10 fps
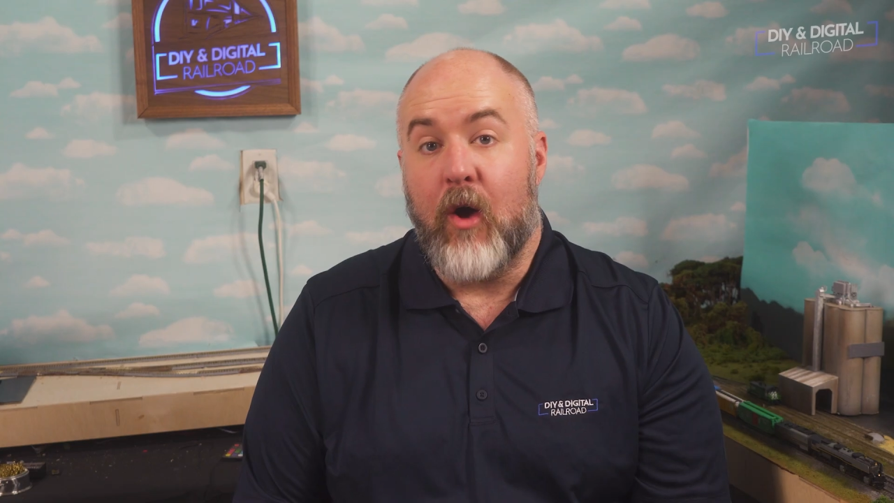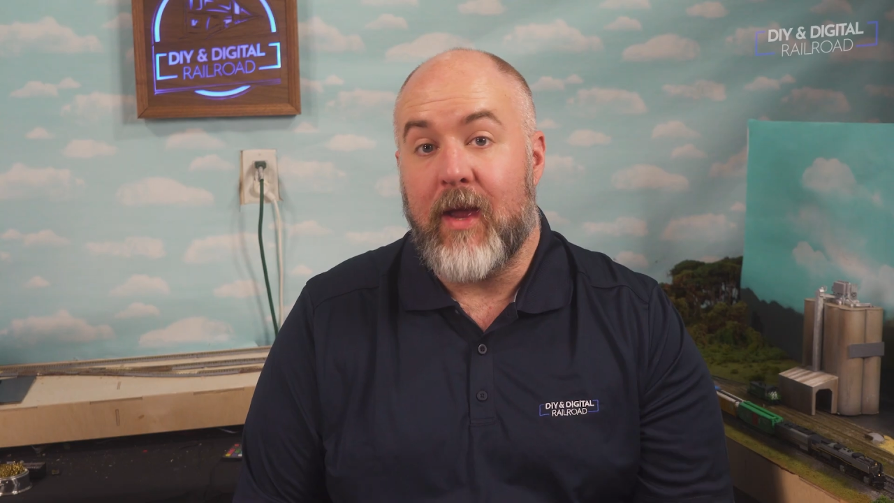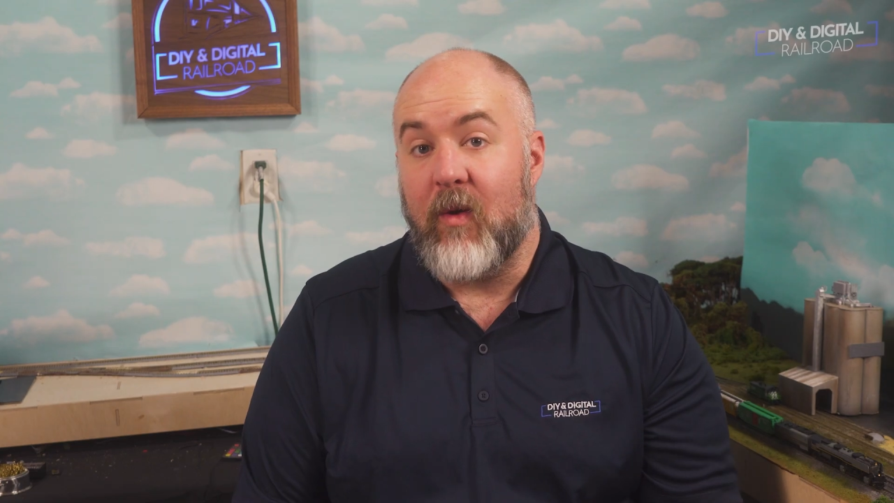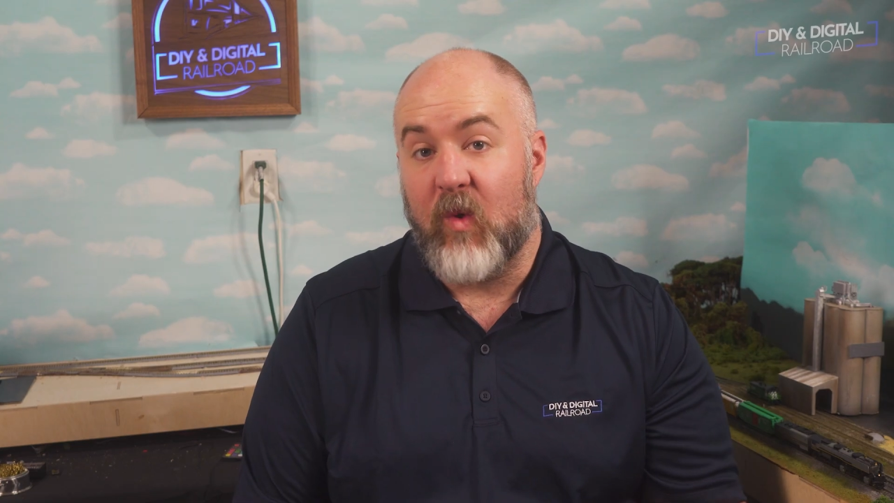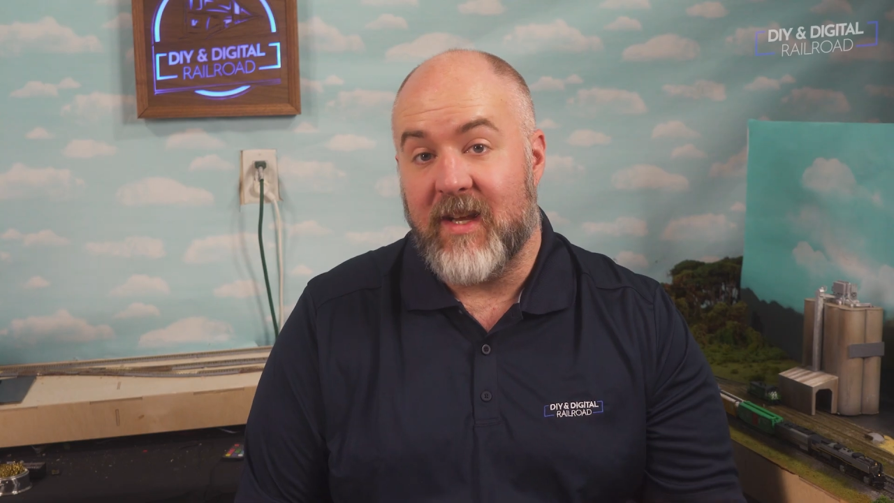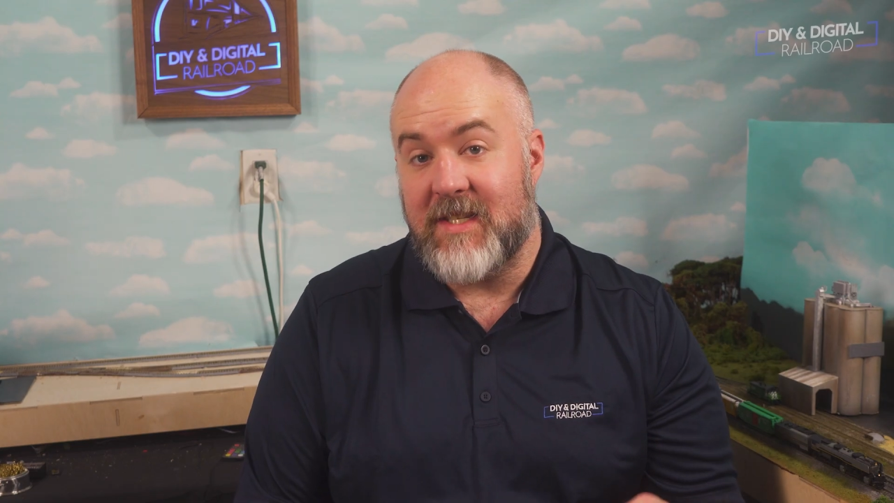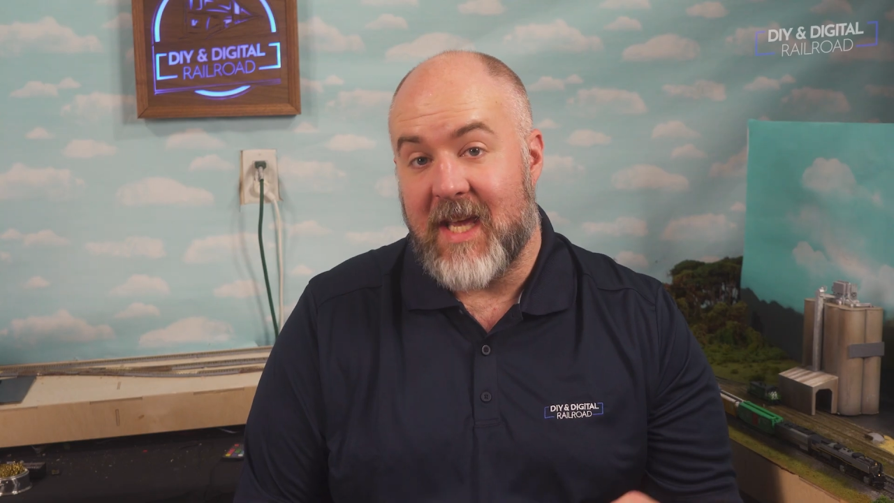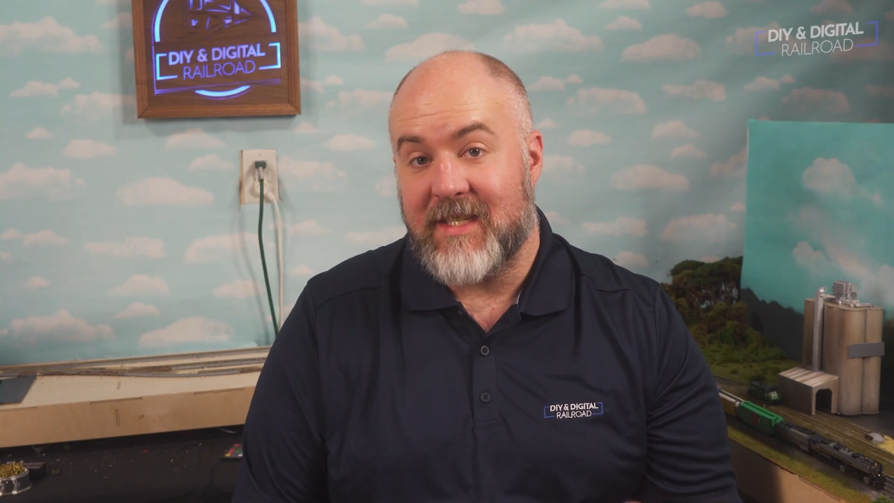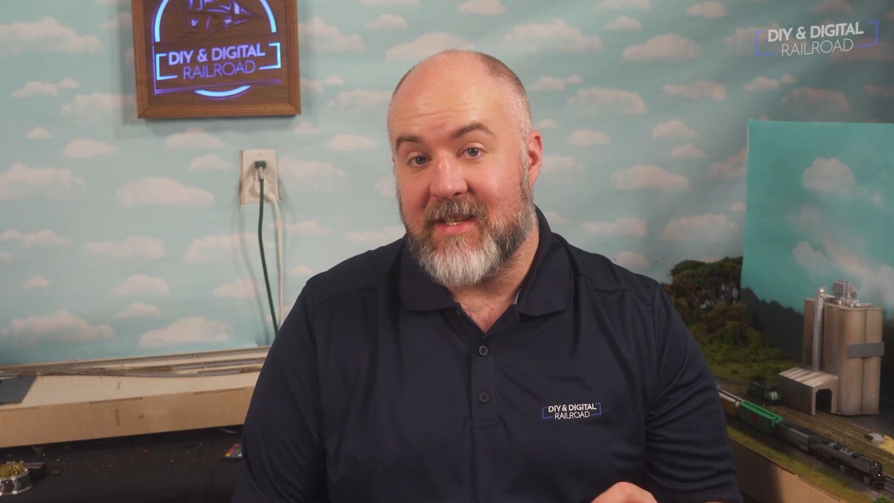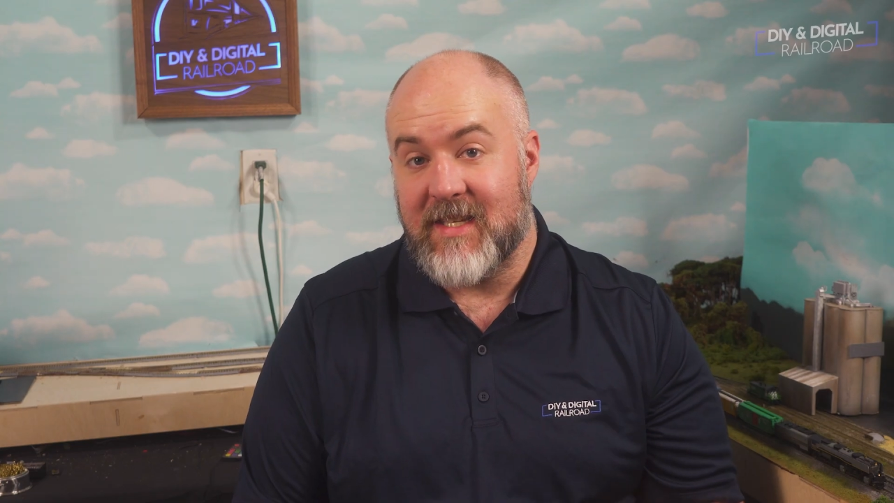Okay, we're going to
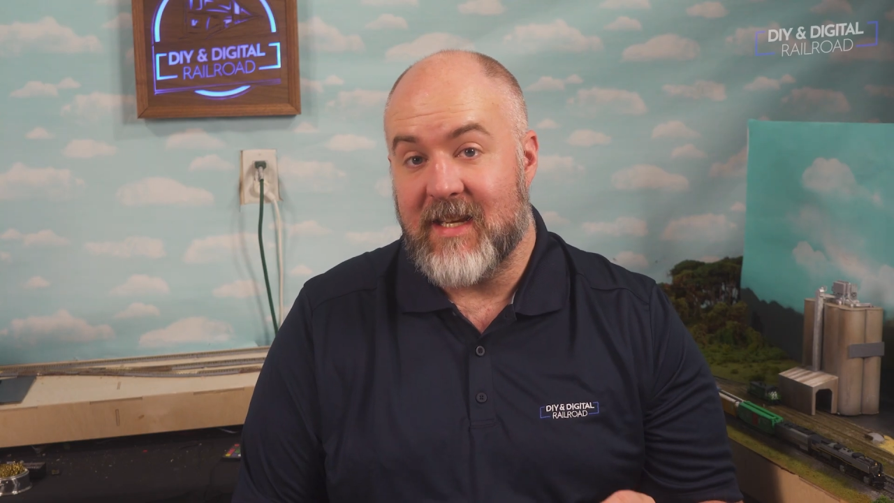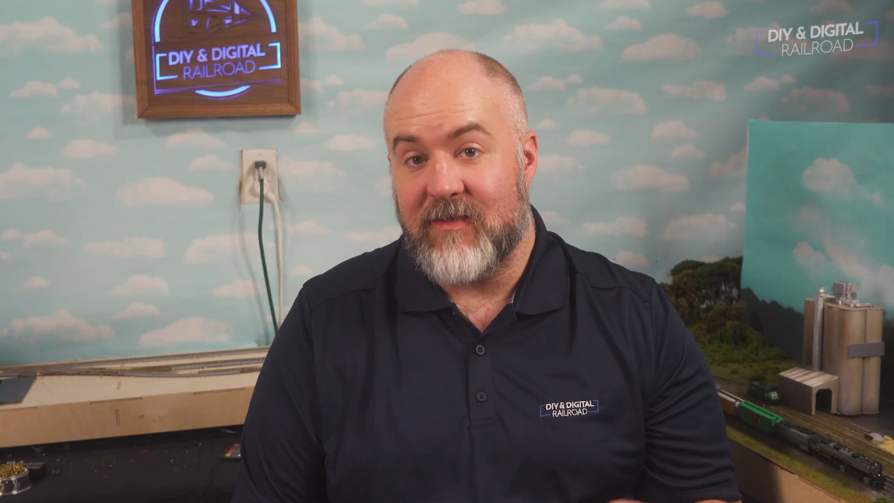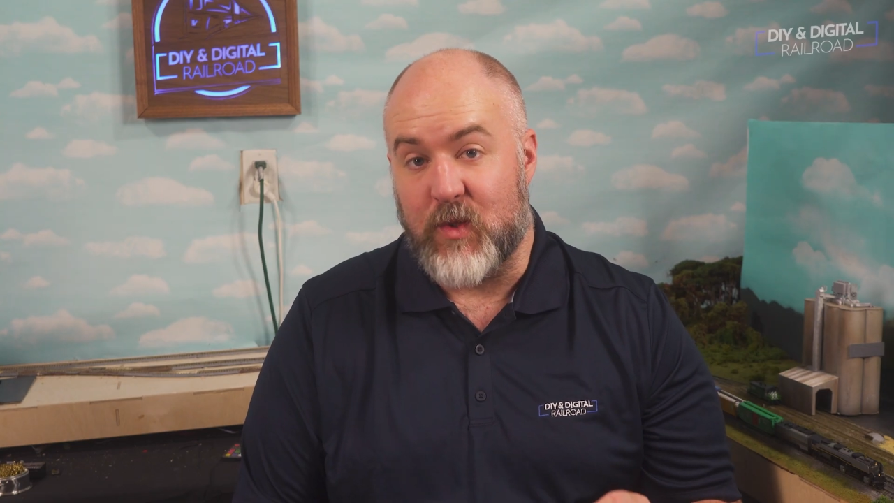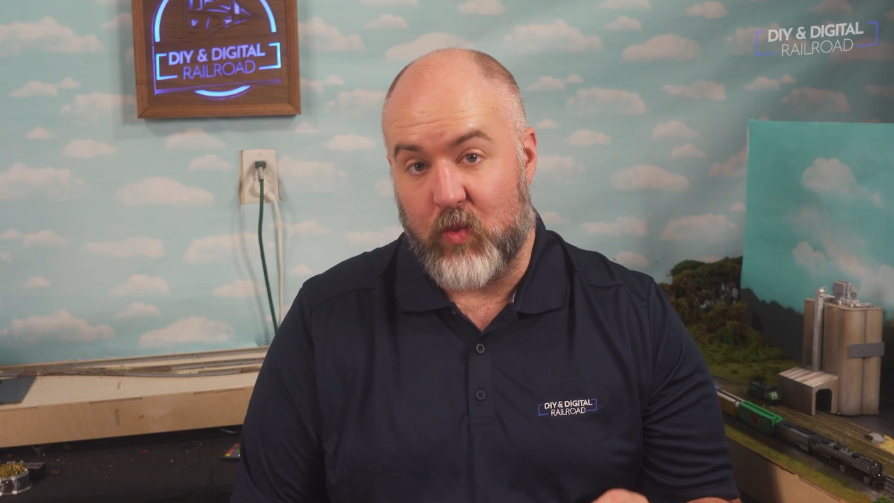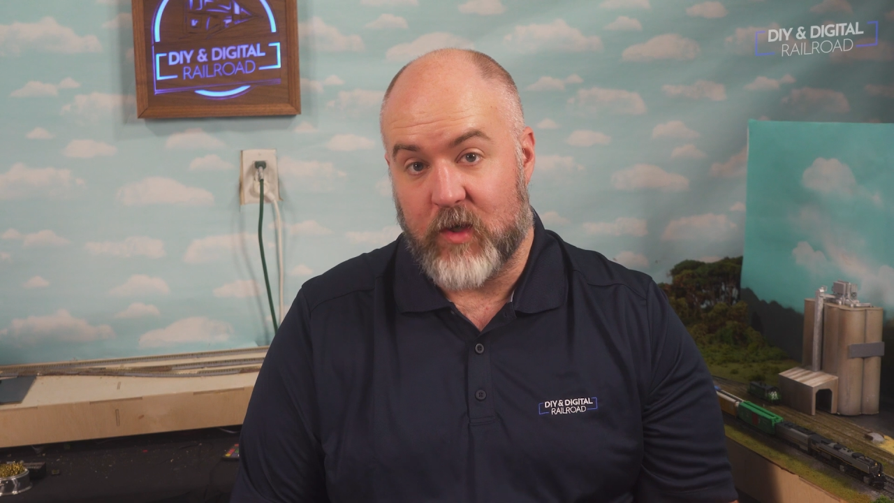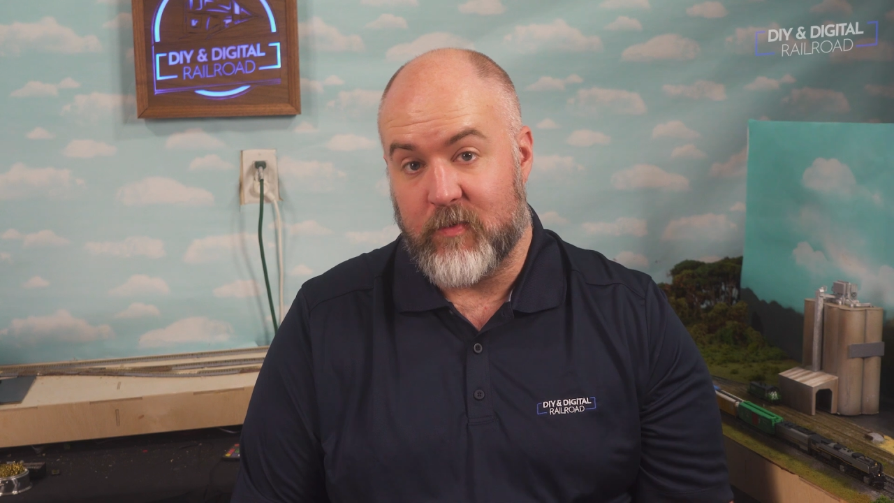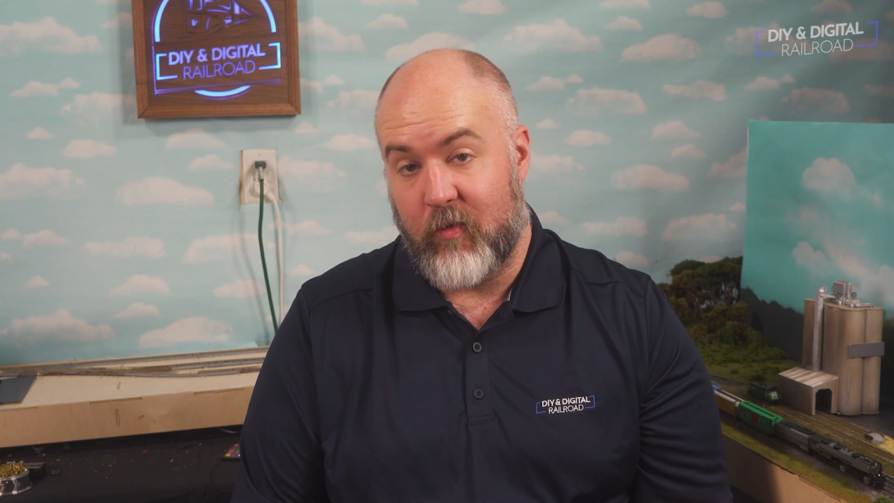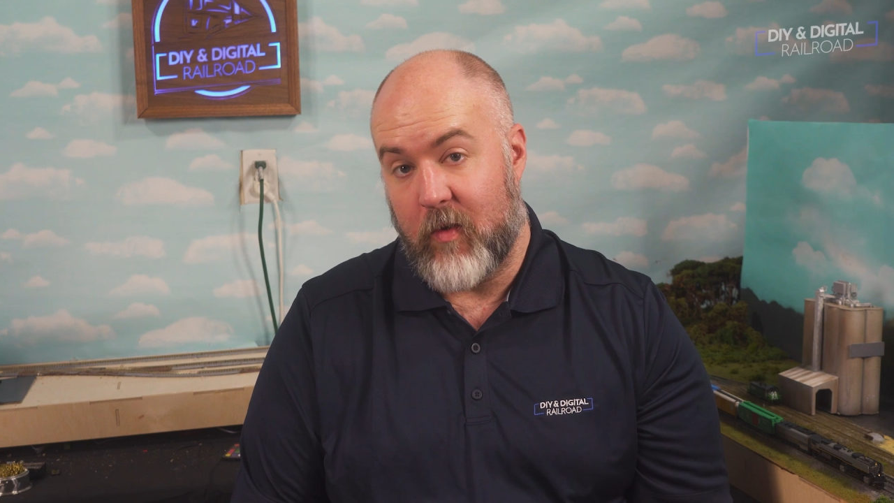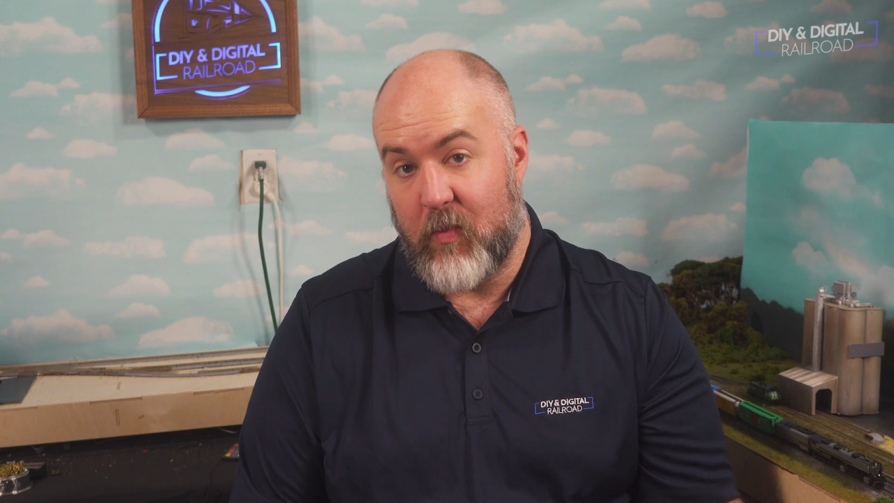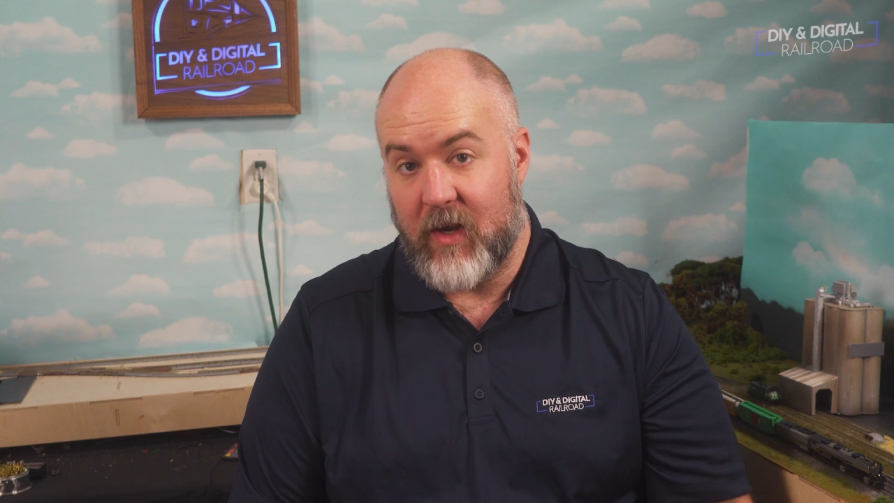test and see if this works
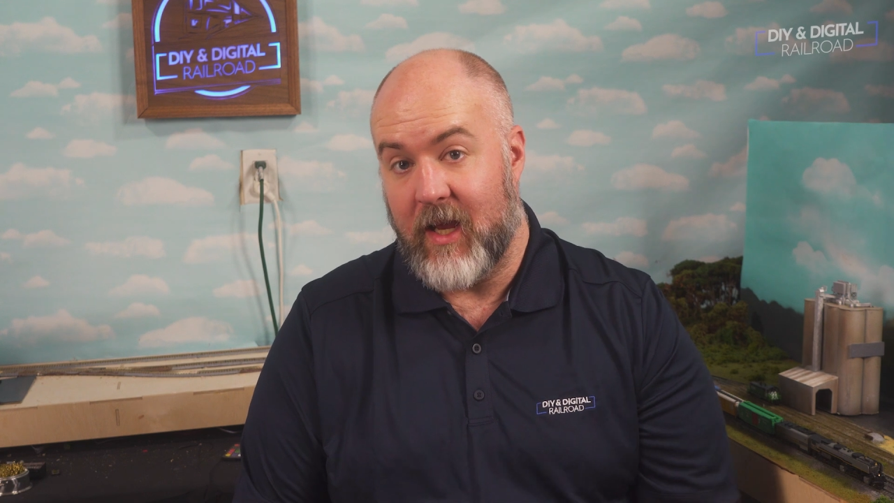before we put